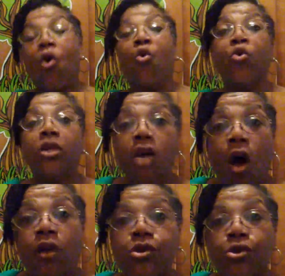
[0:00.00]
know who to
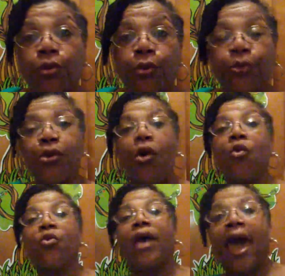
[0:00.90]
talk to,
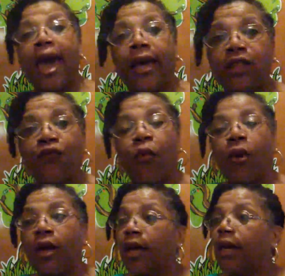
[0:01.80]
know who to ask
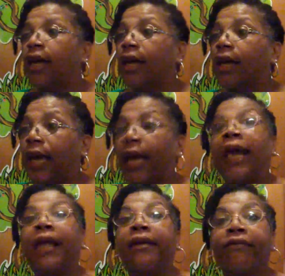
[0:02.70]
for.
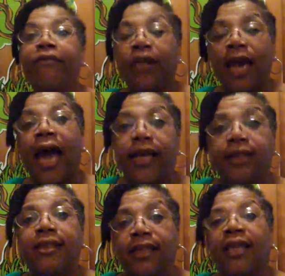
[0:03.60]
And for
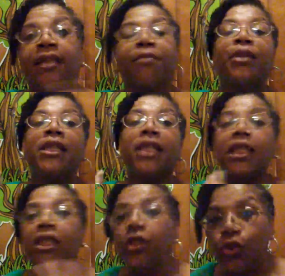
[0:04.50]
God's sake,
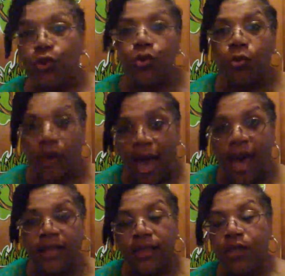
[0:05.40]
please do
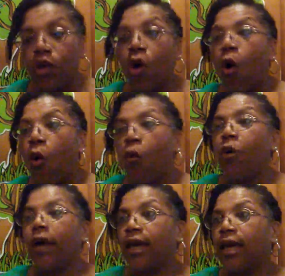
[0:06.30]
not
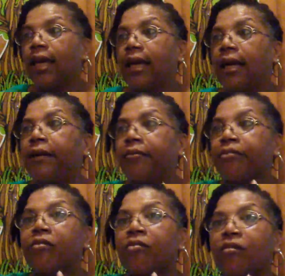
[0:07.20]
go and
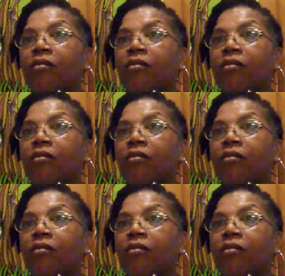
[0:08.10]
um,